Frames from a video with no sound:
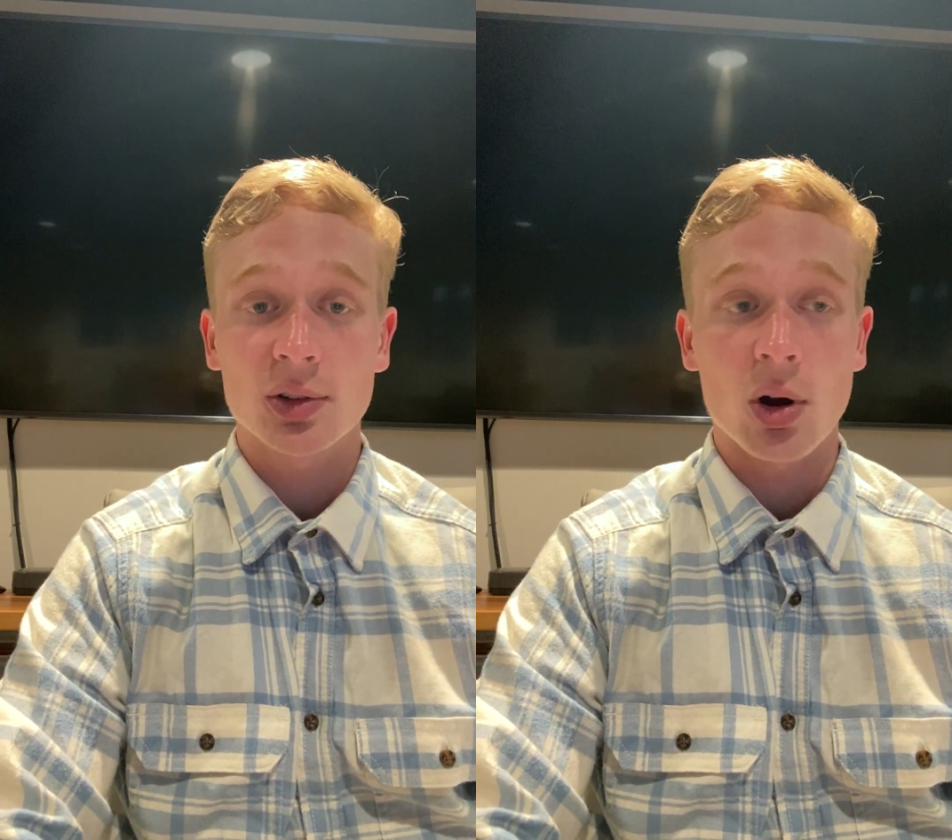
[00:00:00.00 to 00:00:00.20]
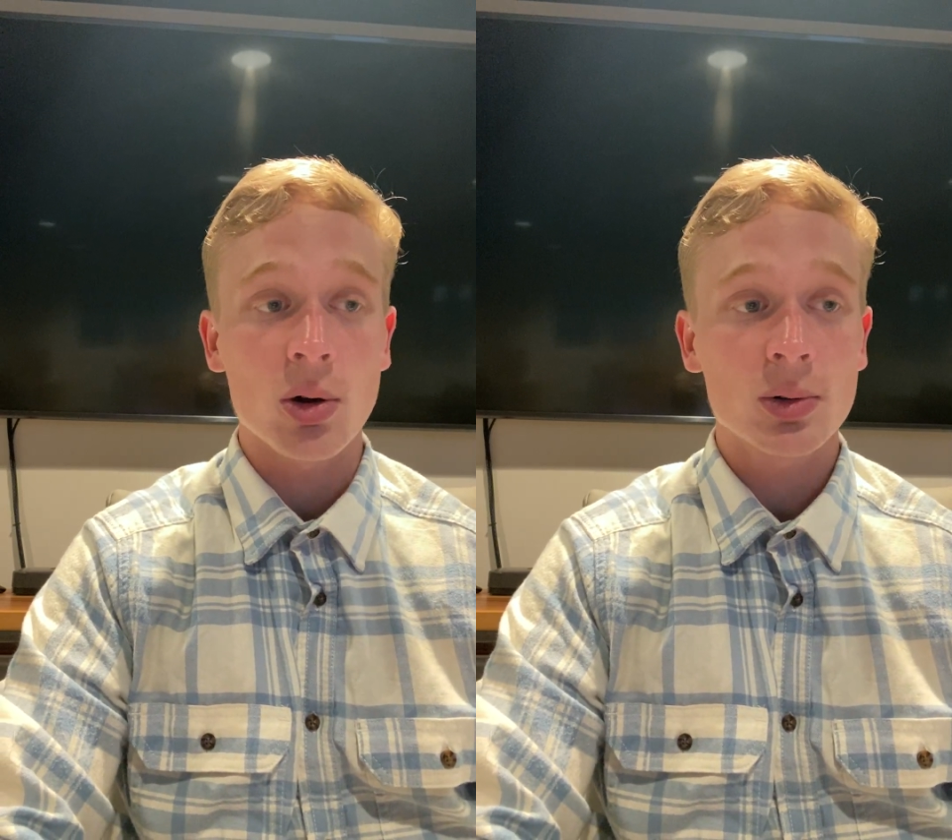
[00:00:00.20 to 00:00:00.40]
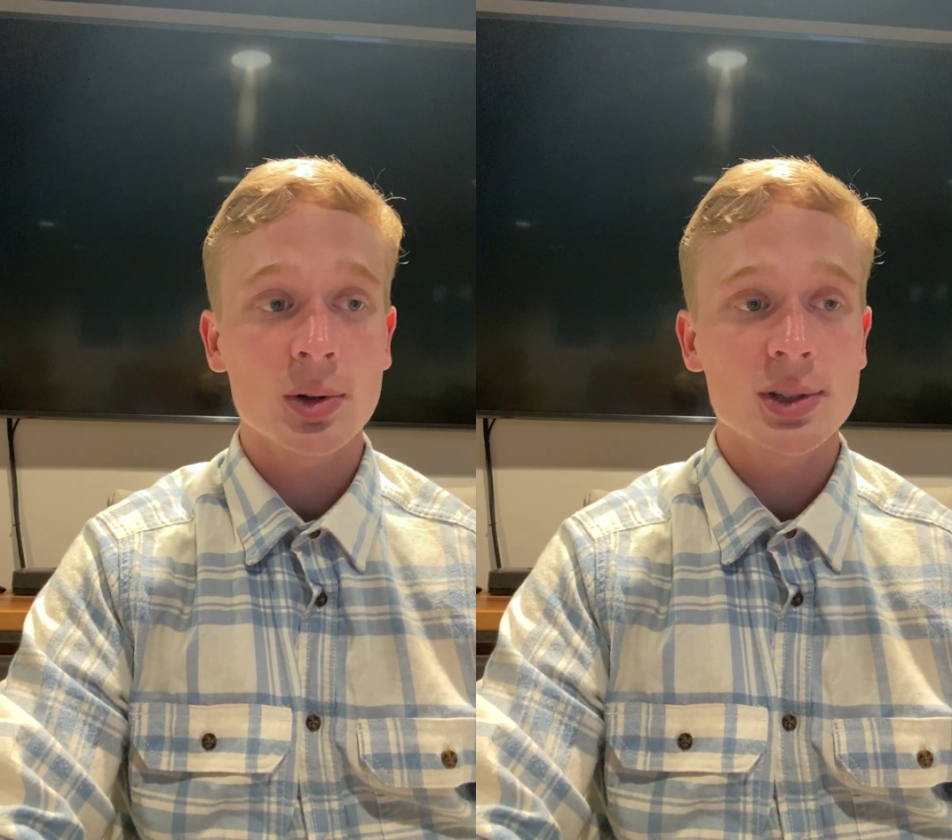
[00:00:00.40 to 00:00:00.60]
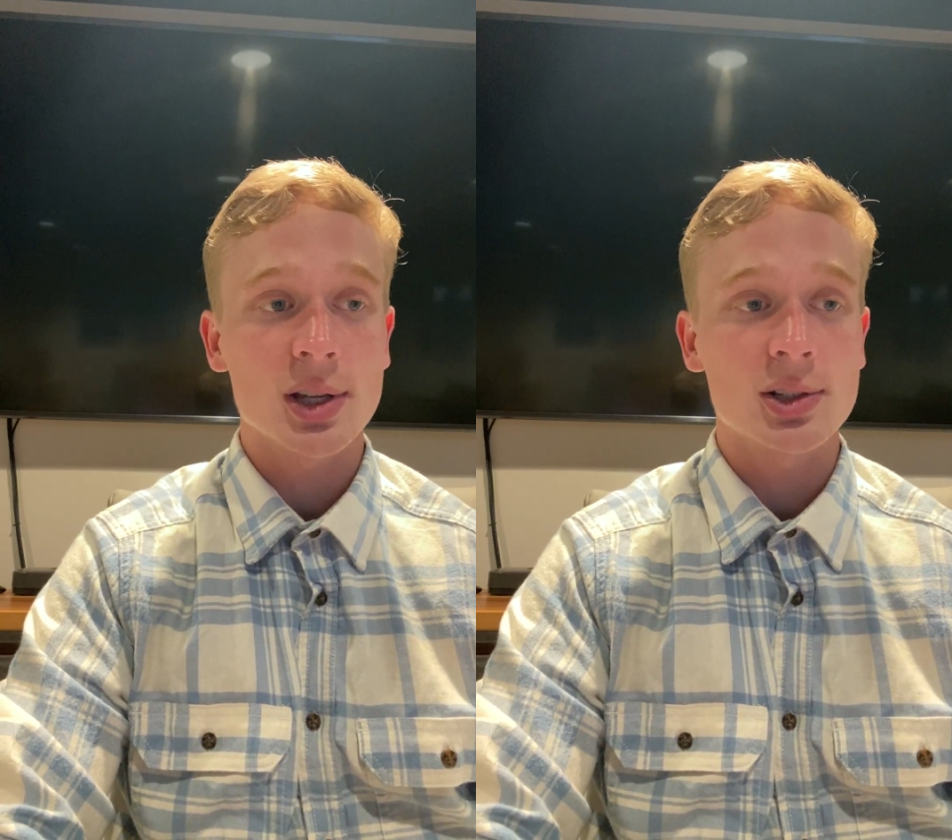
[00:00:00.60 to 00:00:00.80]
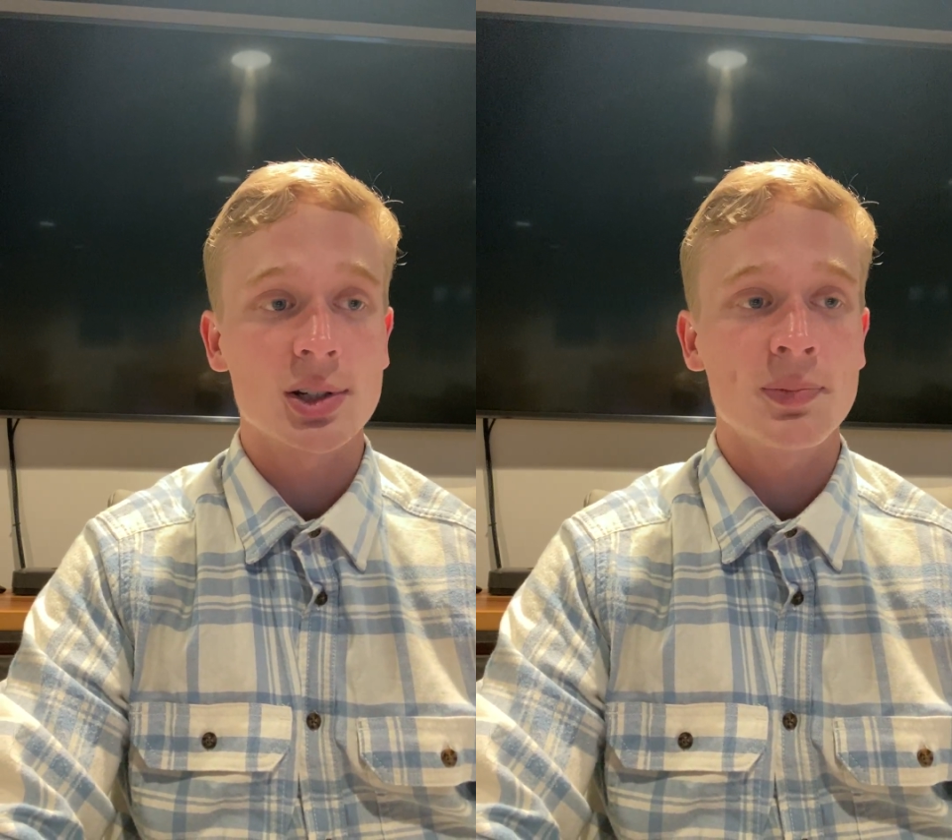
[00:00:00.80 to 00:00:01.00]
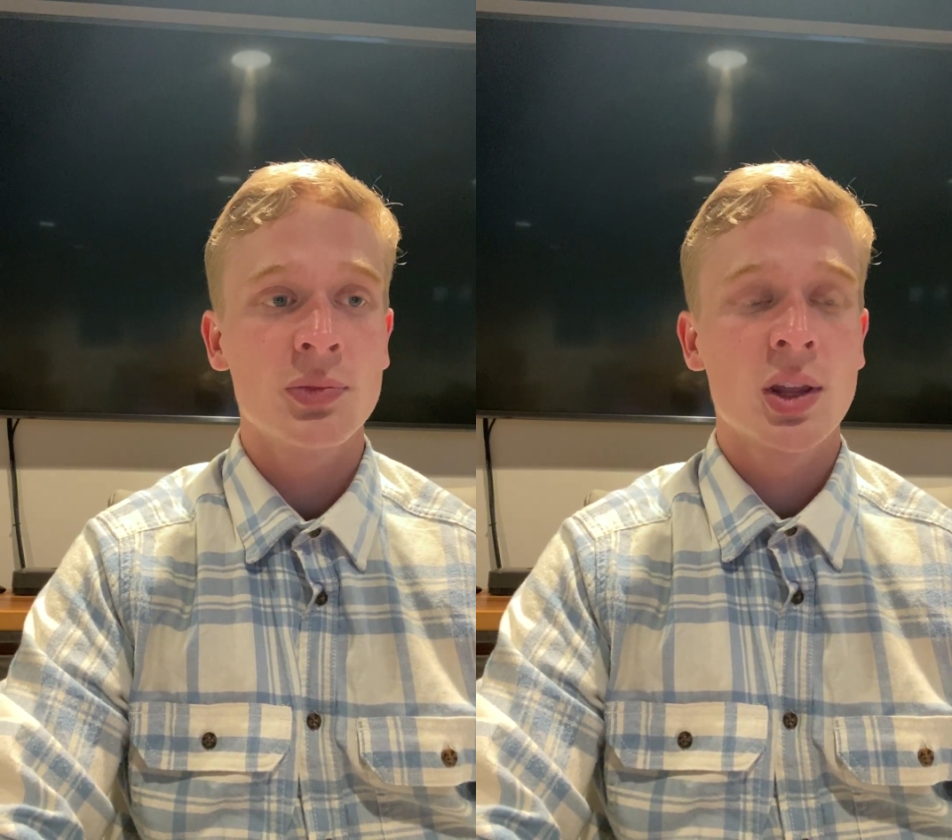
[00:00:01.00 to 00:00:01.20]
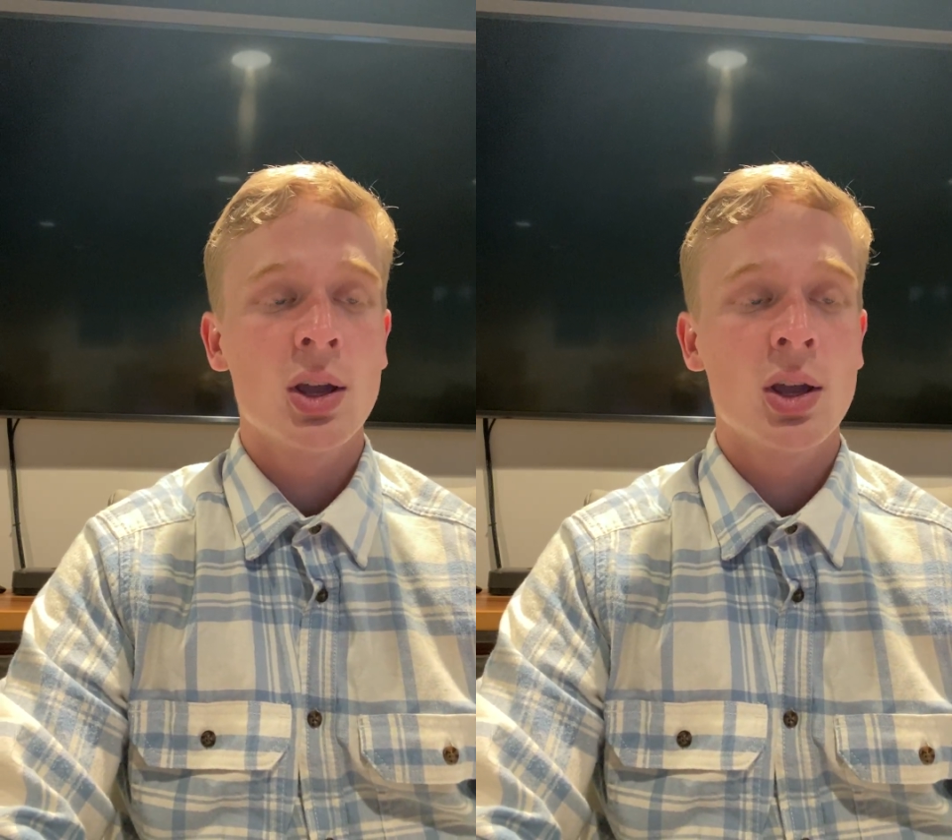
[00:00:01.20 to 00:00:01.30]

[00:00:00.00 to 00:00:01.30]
to our organization.